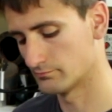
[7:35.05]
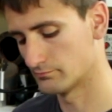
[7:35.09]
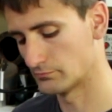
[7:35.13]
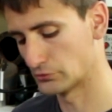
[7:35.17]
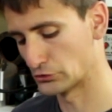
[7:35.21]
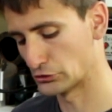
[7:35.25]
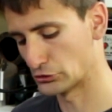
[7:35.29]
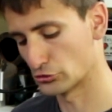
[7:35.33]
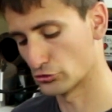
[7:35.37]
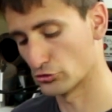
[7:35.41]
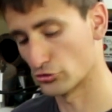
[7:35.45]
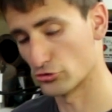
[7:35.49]

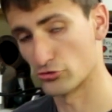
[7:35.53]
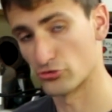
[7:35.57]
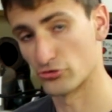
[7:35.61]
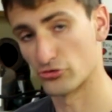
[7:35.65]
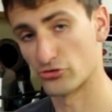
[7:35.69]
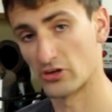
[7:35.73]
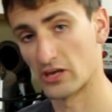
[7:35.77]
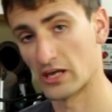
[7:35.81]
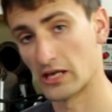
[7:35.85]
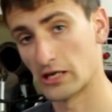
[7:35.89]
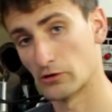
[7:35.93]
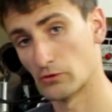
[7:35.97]

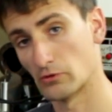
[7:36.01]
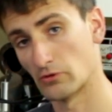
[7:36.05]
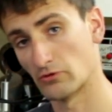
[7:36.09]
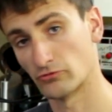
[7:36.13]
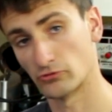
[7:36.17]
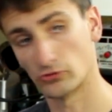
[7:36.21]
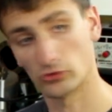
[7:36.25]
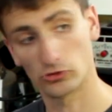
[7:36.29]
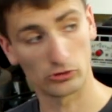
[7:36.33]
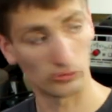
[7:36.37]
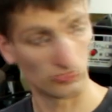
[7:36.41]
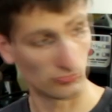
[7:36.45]
because A,
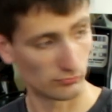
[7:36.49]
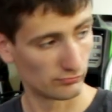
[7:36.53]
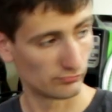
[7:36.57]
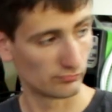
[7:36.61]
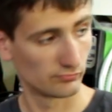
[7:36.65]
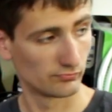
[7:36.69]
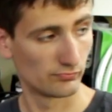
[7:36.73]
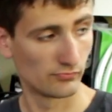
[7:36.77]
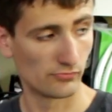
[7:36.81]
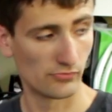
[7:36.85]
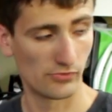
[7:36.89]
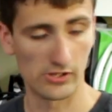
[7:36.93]
we've got
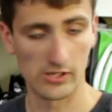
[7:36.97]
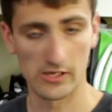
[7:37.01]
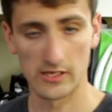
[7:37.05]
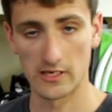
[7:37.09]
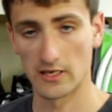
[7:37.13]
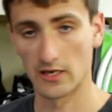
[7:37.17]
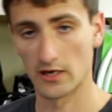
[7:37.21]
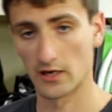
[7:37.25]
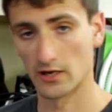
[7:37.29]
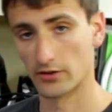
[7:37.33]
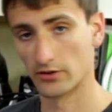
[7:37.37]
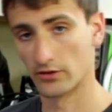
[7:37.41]

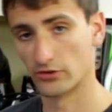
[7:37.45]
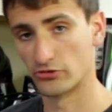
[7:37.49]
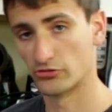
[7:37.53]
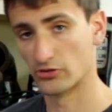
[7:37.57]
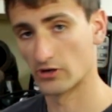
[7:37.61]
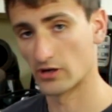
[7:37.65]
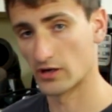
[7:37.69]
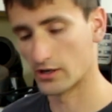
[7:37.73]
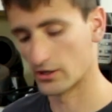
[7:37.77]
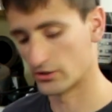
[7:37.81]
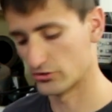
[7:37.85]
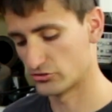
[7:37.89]
the
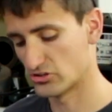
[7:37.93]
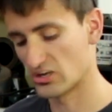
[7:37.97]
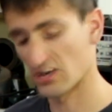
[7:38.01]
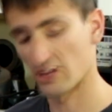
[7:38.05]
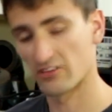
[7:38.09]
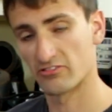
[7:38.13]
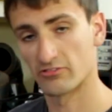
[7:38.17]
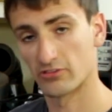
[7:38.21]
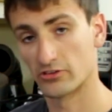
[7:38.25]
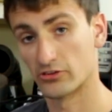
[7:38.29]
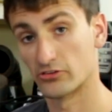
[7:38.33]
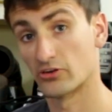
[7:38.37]

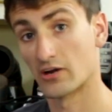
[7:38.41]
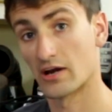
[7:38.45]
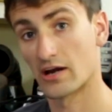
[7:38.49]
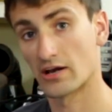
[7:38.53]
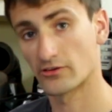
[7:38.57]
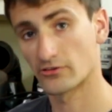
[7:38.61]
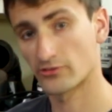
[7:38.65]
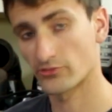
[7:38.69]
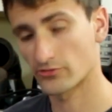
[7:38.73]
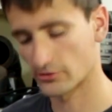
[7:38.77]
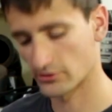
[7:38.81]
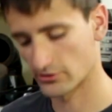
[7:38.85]
Jeff the
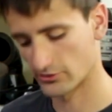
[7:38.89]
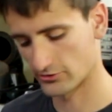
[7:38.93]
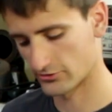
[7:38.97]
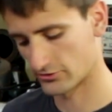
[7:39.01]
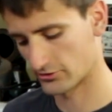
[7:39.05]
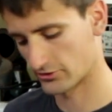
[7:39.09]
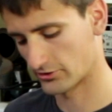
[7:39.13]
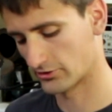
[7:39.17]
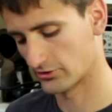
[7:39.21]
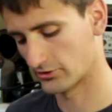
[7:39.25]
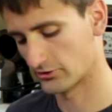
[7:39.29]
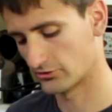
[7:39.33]
Jazz,
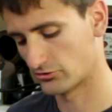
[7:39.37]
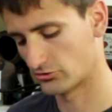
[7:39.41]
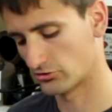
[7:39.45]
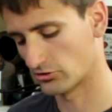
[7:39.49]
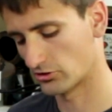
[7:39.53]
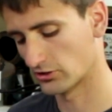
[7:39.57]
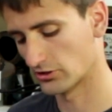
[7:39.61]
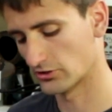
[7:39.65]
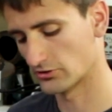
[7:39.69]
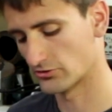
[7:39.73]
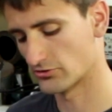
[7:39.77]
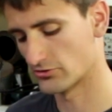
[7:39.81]
as
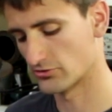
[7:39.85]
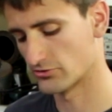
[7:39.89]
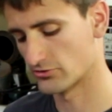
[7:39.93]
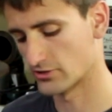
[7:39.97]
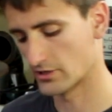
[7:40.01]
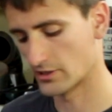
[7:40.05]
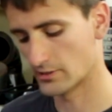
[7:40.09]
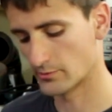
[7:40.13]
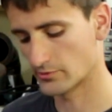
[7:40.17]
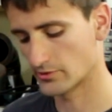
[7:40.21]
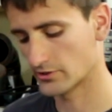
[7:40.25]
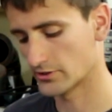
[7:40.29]
Charlotte has
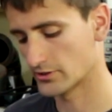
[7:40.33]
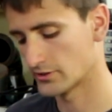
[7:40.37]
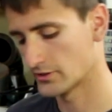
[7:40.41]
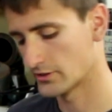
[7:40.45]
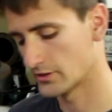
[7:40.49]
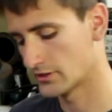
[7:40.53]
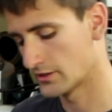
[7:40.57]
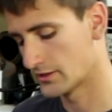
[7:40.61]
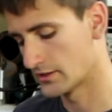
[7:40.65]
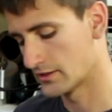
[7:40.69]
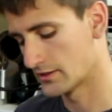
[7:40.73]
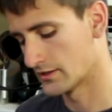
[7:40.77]
named it,
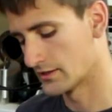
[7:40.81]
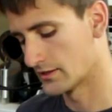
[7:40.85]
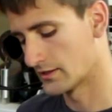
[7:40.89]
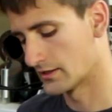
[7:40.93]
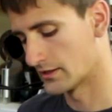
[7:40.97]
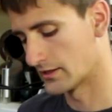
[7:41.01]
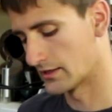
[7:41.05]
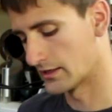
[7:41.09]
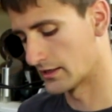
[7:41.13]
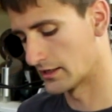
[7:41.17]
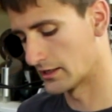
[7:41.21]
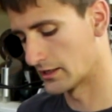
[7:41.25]

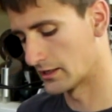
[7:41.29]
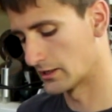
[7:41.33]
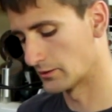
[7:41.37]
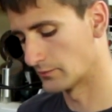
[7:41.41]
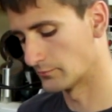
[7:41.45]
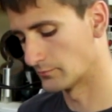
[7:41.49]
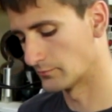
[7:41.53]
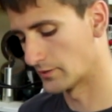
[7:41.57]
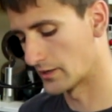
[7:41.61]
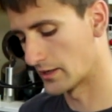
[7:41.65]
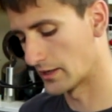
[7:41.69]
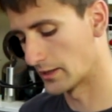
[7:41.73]

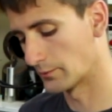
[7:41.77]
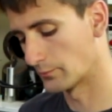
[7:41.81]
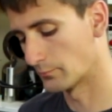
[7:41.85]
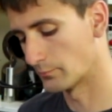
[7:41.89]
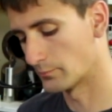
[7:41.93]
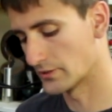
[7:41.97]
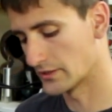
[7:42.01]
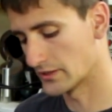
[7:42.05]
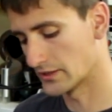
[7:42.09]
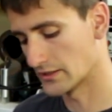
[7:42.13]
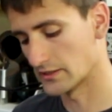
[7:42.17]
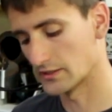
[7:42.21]

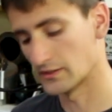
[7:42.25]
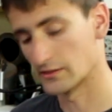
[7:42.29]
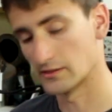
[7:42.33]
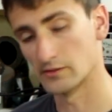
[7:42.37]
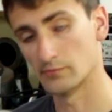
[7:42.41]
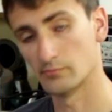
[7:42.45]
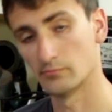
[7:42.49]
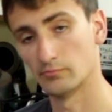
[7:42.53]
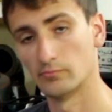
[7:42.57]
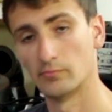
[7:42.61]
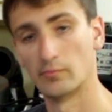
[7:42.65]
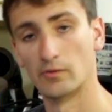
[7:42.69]
and
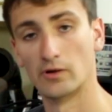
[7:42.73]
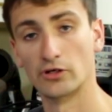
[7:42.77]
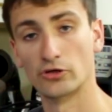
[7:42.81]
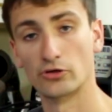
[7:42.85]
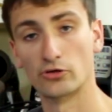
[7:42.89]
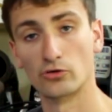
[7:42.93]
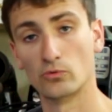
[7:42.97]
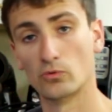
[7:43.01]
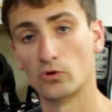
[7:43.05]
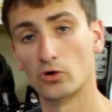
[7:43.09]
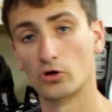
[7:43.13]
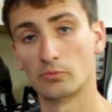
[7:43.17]
B, my
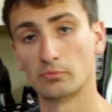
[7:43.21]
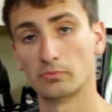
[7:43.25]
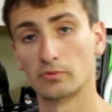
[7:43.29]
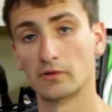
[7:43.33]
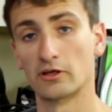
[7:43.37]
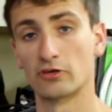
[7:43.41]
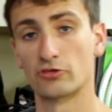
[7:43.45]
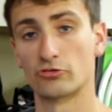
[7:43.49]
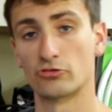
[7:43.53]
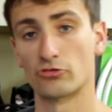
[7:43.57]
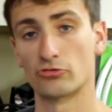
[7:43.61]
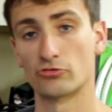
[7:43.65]
new
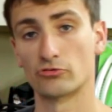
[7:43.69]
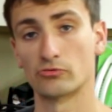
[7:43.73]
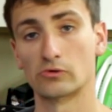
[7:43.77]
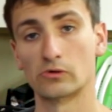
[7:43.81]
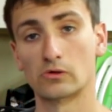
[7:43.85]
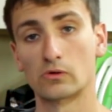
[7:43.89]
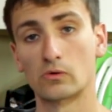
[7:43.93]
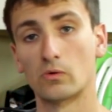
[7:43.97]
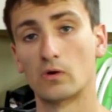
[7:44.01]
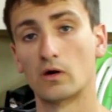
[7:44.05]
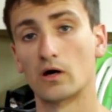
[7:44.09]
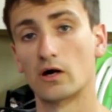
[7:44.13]
workplace doesn't
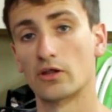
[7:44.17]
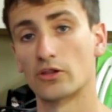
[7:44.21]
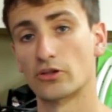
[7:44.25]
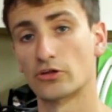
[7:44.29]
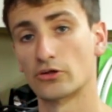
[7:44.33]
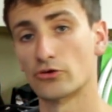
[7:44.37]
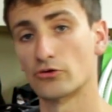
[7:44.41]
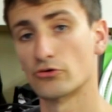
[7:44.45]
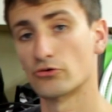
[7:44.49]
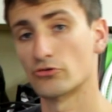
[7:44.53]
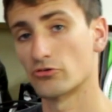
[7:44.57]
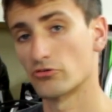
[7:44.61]
require
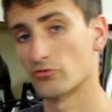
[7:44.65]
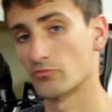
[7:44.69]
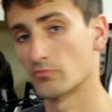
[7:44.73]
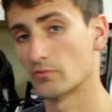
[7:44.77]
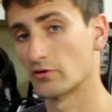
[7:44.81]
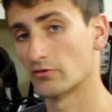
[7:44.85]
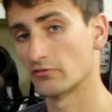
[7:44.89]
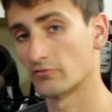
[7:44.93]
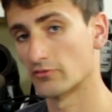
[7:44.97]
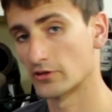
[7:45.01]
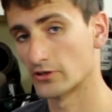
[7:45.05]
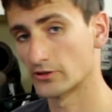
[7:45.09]
the use of
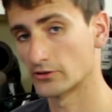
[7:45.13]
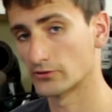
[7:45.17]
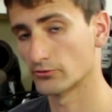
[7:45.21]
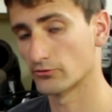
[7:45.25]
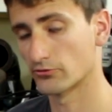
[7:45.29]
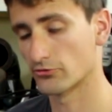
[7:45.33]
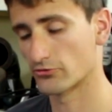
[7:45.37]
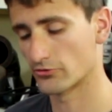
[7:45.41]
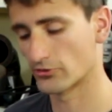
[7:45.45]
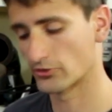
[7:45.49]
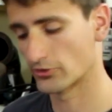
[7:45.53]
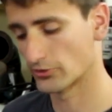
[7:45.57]
my
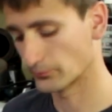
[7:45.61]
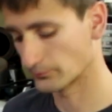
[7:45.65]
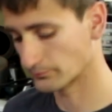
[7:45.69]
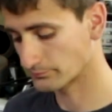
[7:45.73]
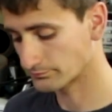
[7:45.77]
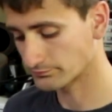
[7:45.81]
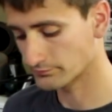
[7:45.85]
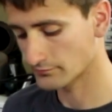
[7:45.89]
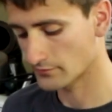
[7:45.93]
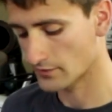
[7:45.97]
vehicle, so